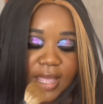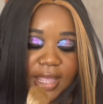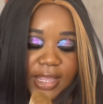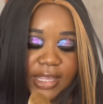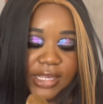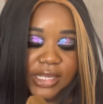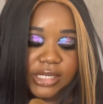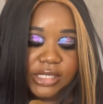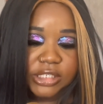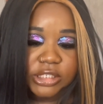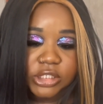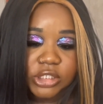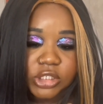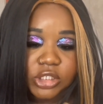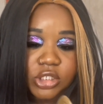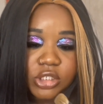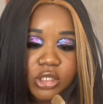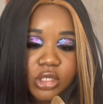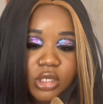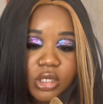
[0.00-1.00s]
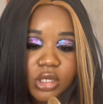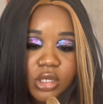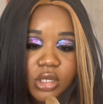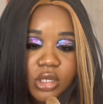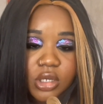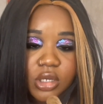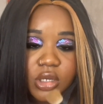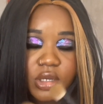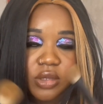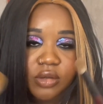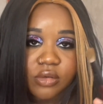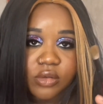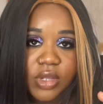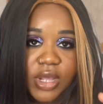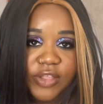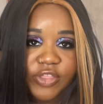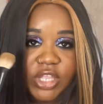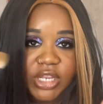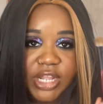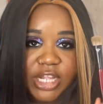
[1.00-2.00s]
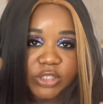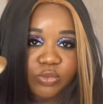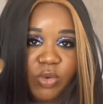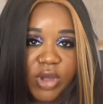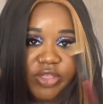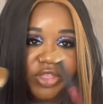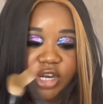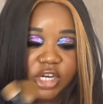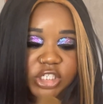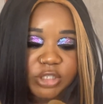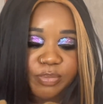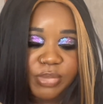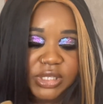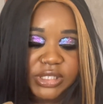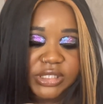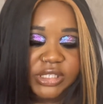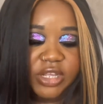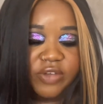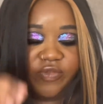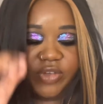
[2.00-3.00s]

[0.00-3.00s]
and I think that's why they're expensive.